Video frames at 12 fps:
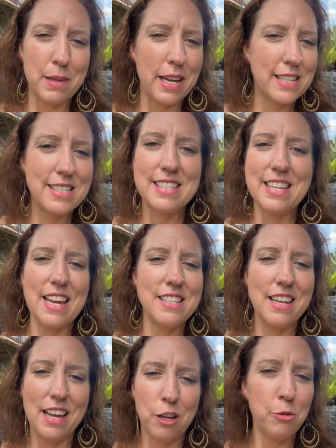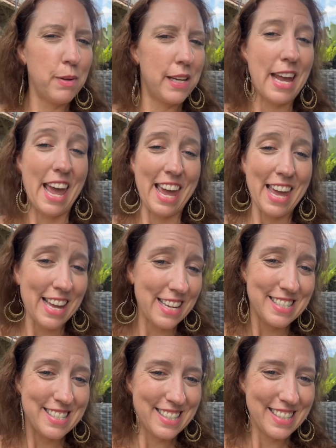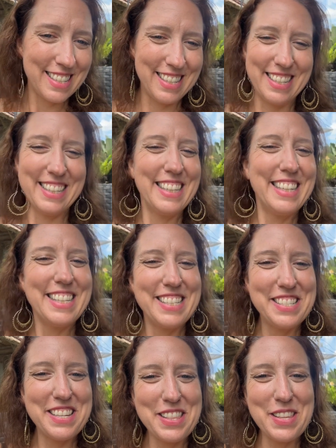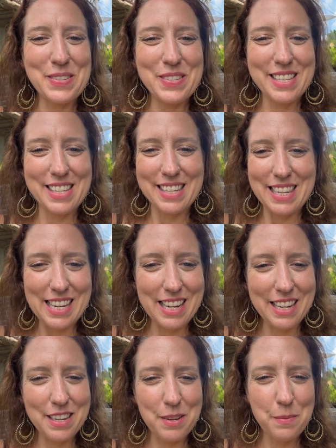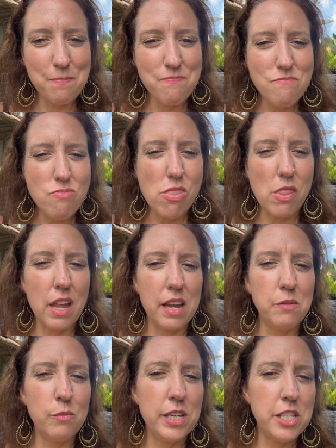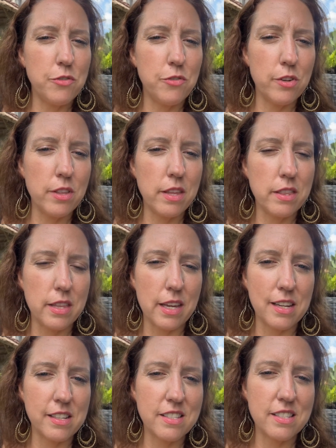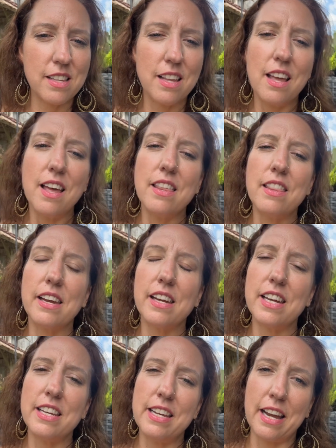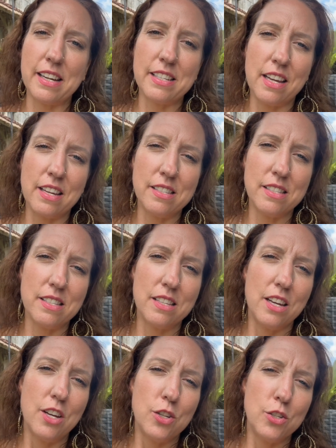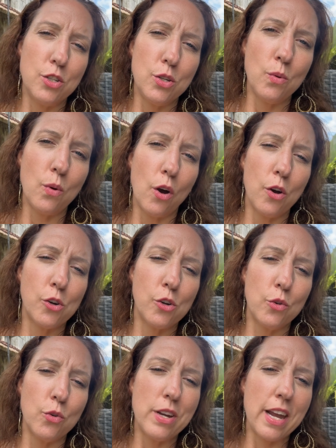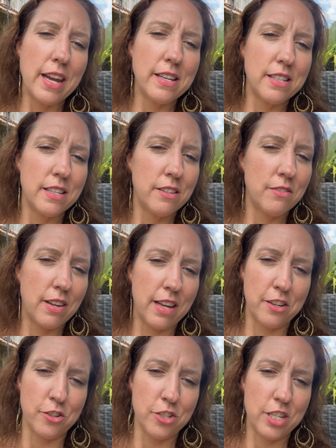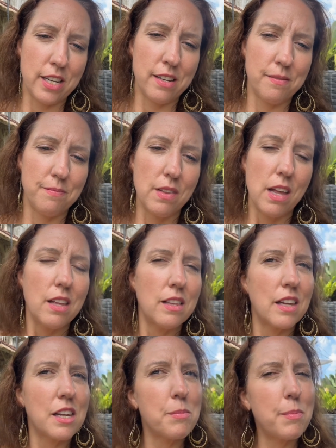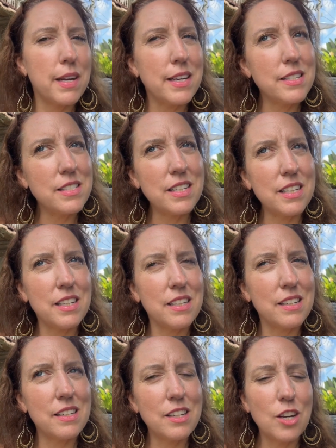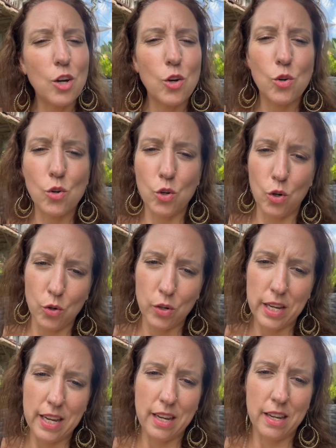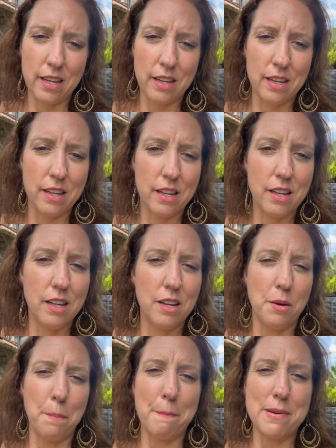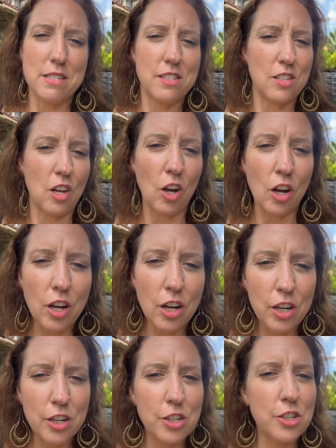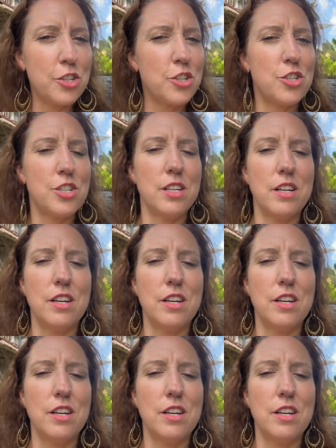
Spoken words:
Extend a helping hand to those in need, and reach for the things that connect us to our creative energy, like painting, cooking, massage,